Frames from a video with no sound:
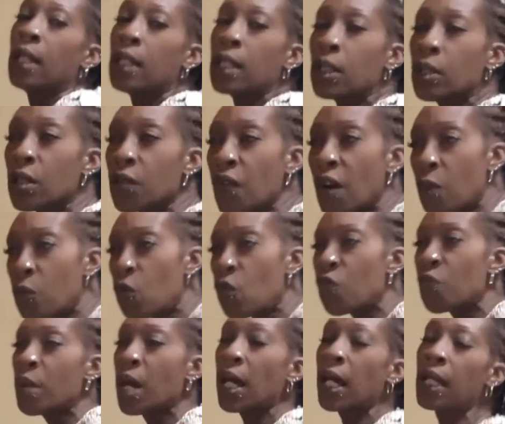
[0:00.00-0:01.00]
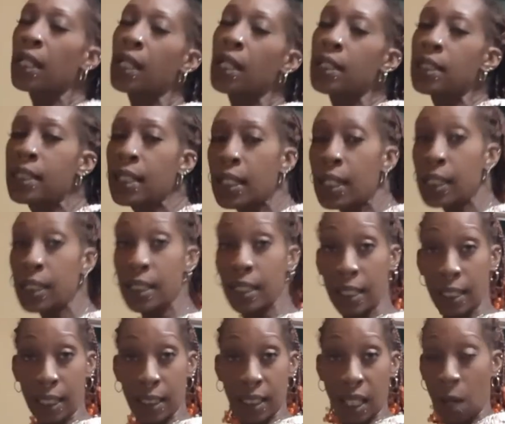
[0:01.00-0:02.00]
you know, if I move my head and thing, you
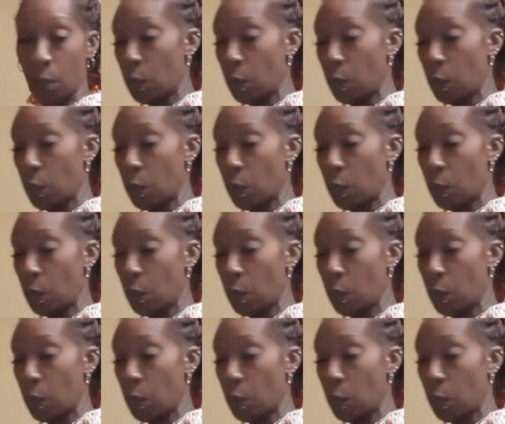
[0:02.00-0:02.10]
think it's a